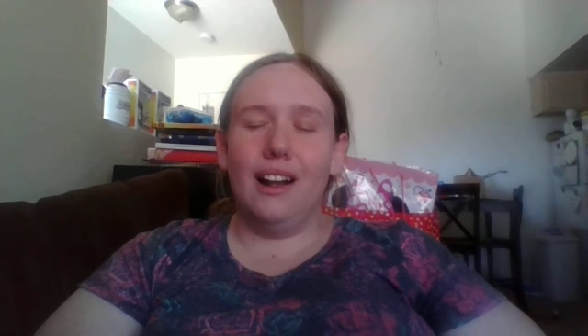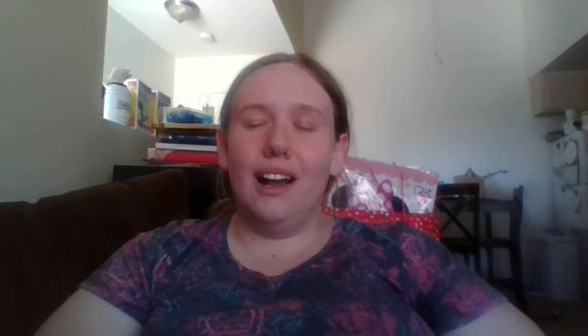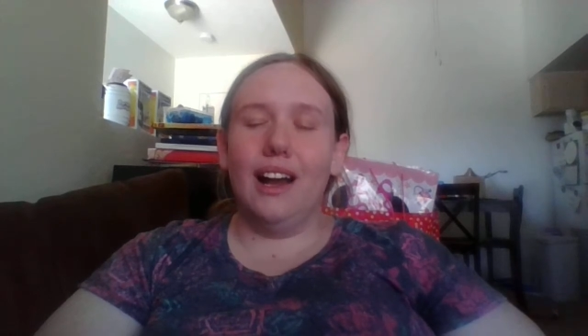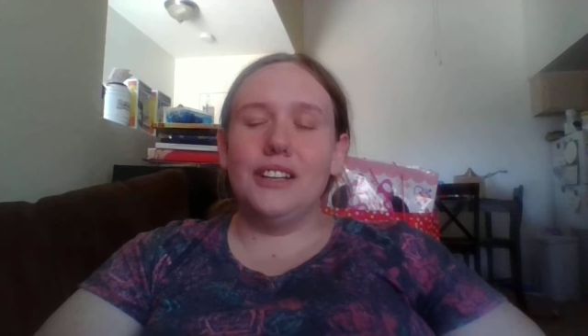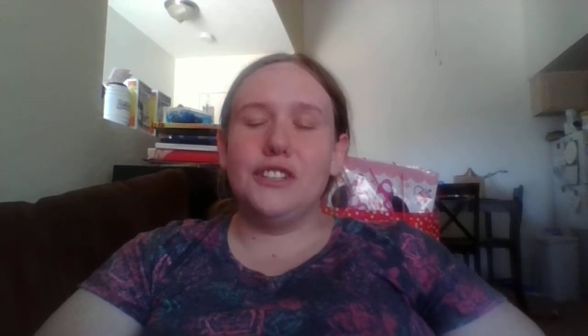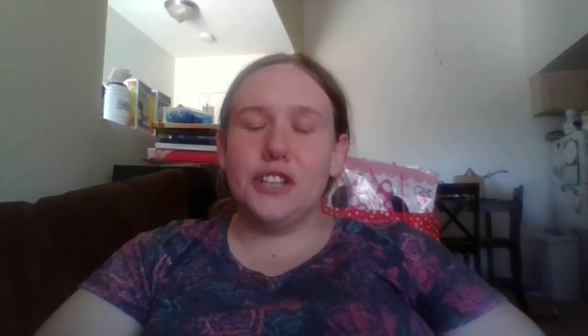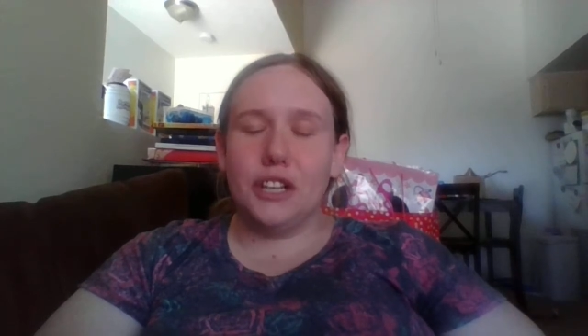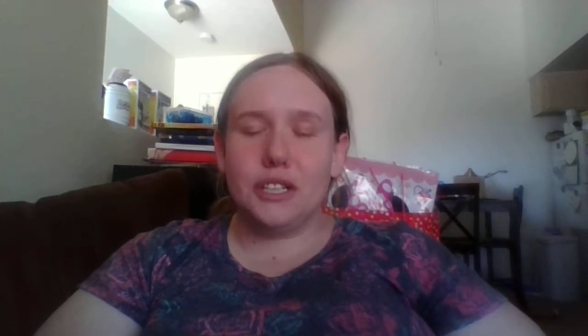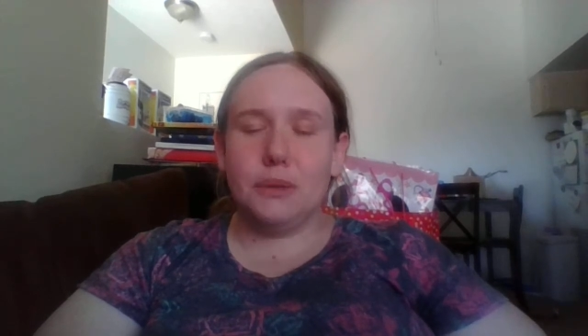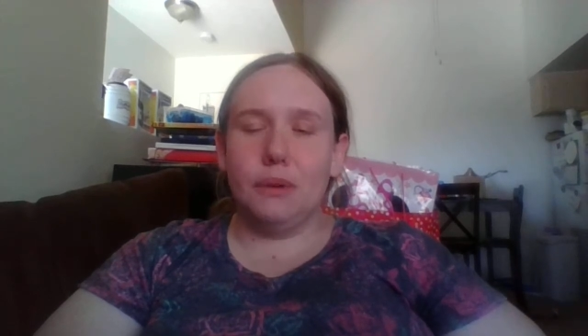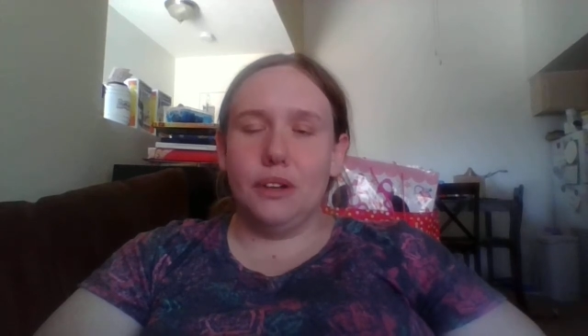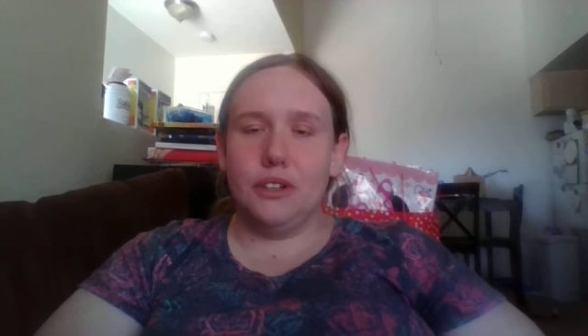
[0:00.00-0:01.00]
I
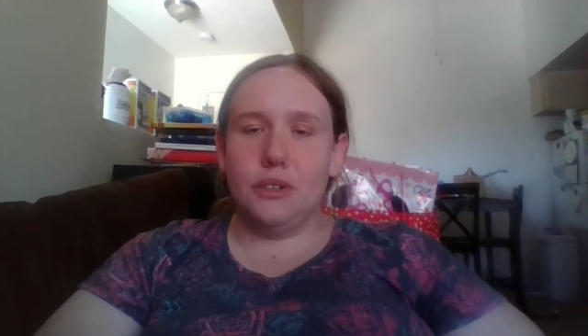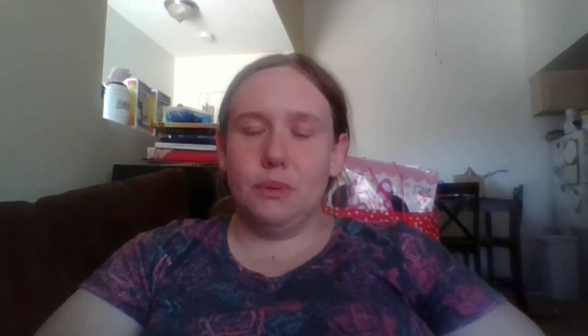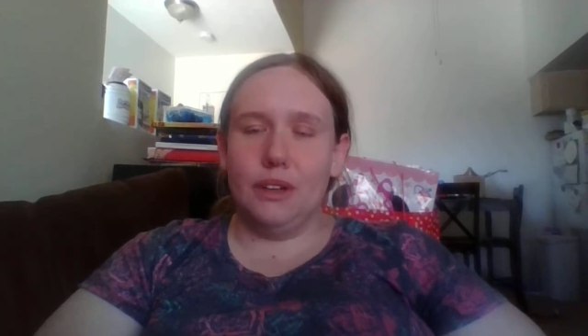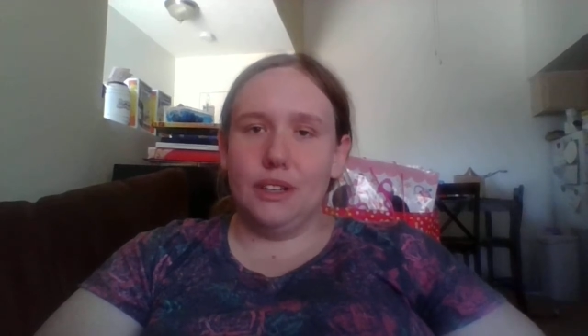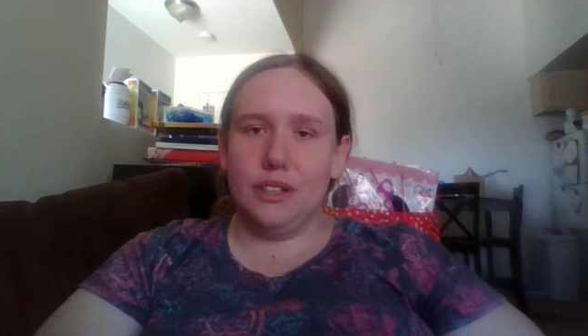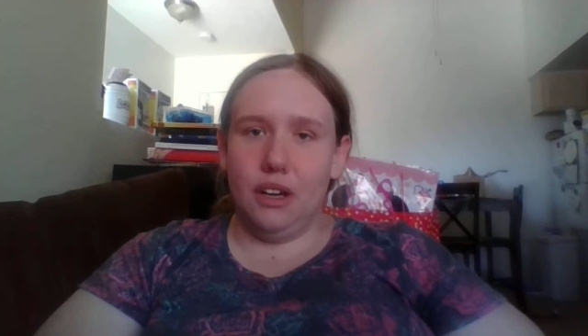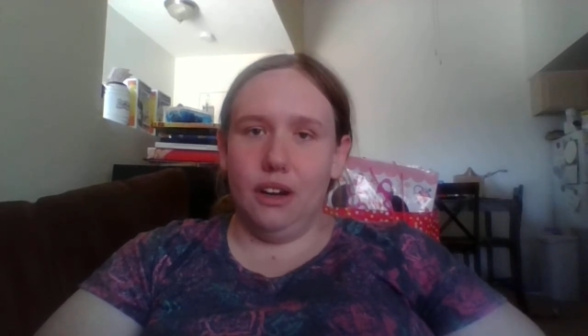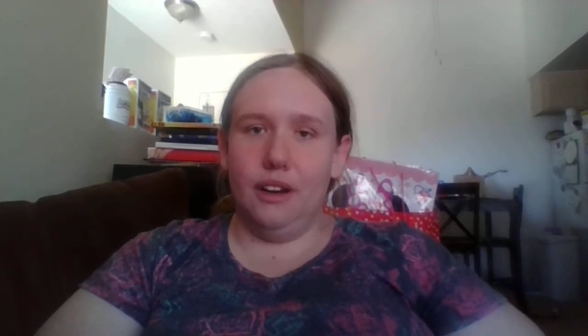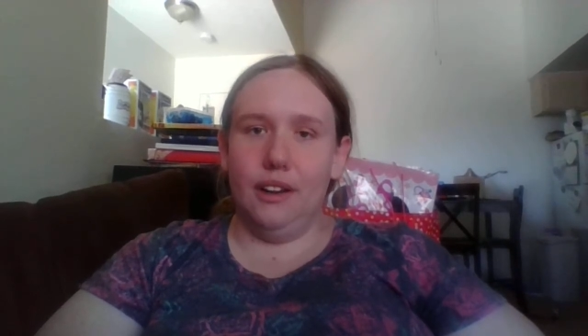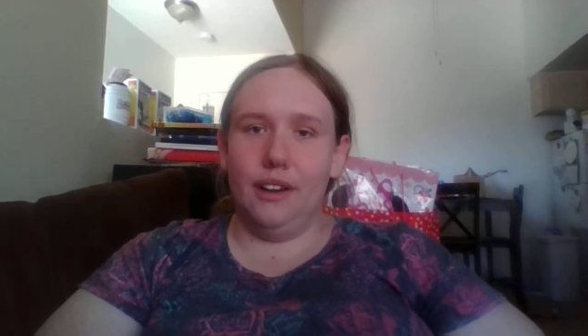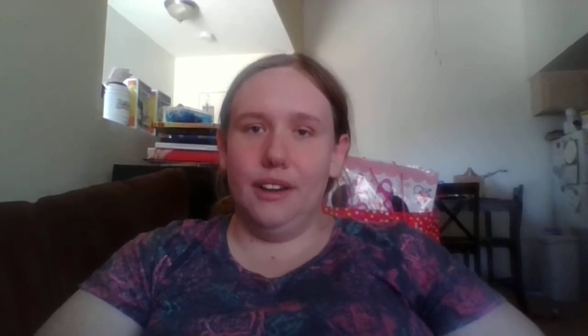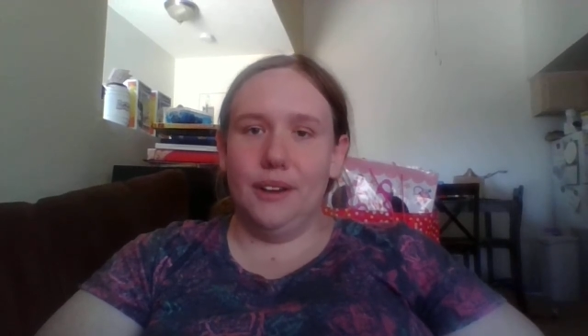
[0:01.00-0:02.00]
just wish we could
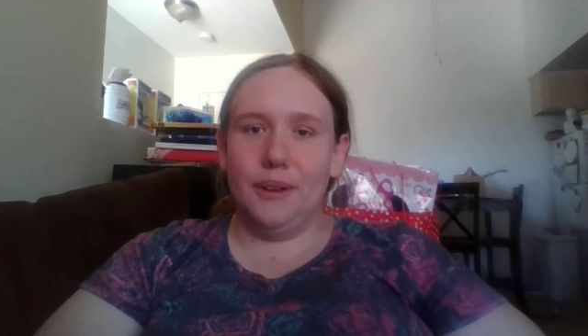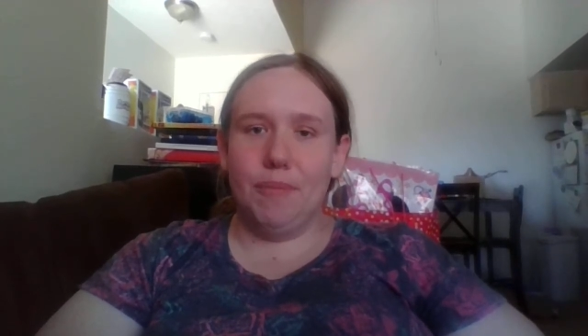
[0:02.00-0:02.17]
talk